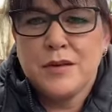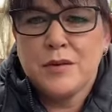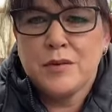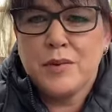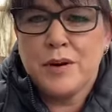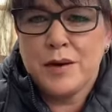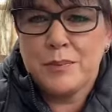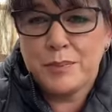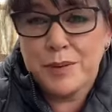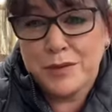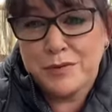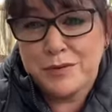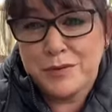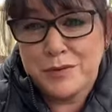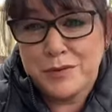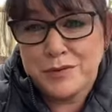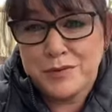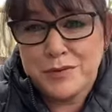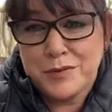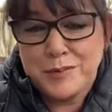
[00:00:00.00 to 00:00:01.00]
quite
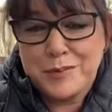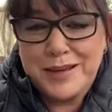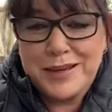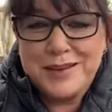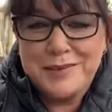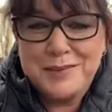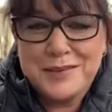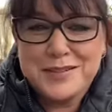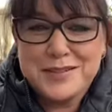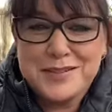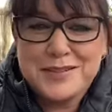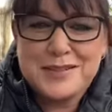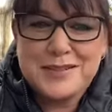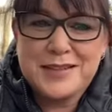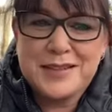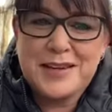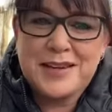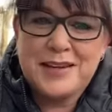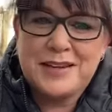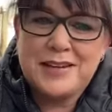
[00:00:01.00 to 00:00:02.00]
pivotal for me, was
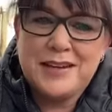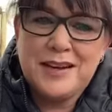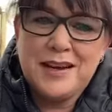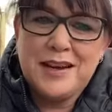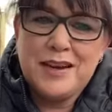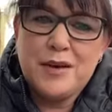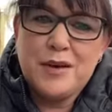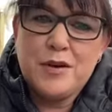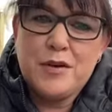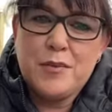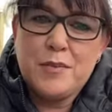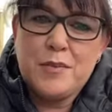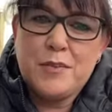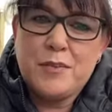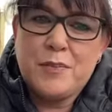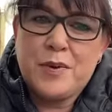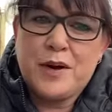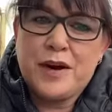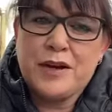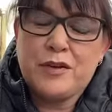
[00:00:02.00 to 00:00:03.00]
that
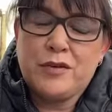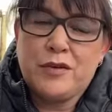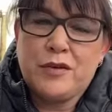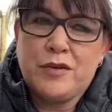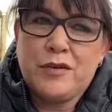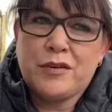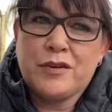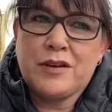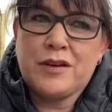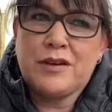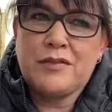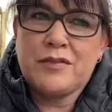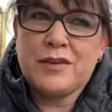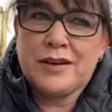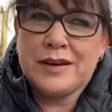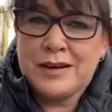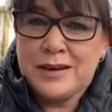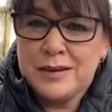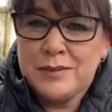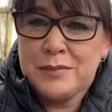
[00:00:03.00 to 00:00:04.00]
by not
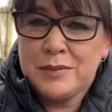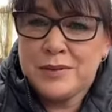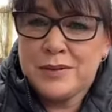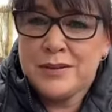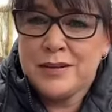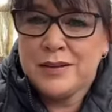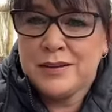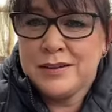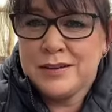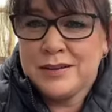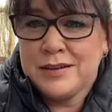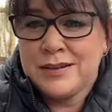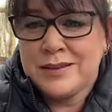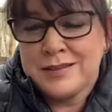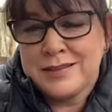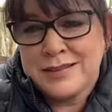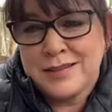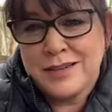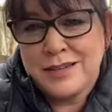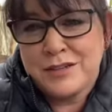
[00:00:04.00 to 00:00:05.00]
giving up, it
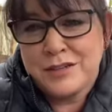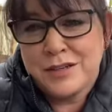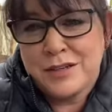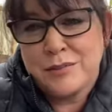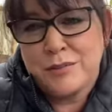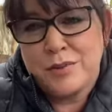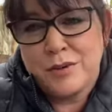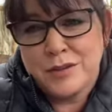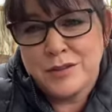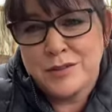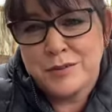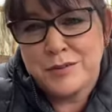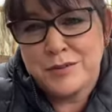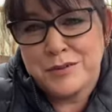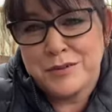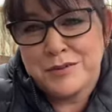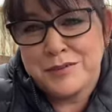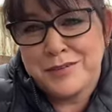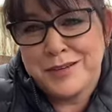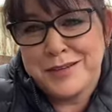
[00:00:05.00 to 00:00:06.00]
is actually impossible
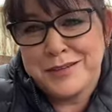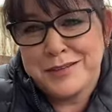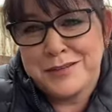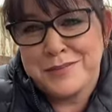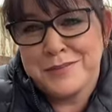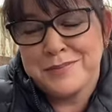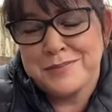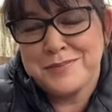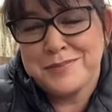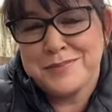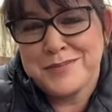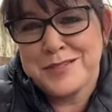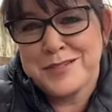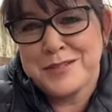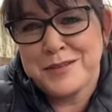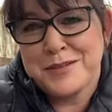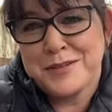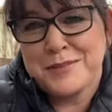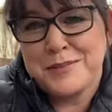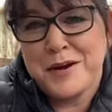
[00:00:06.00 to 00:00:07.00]
to fail.
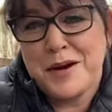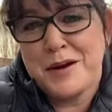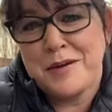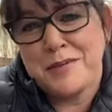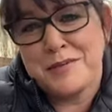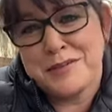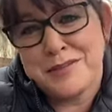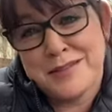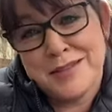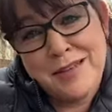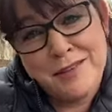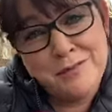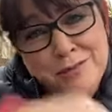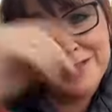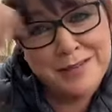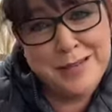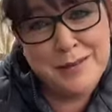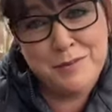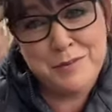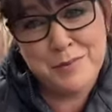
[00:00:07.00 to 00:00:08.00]
So I will just have to
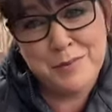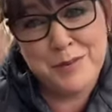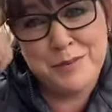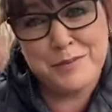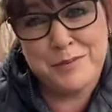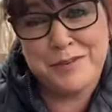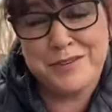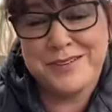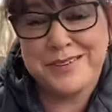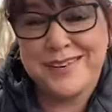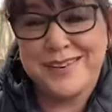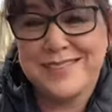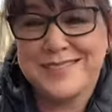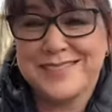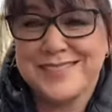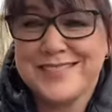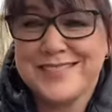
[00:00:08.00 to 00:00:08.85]
keep remembering that.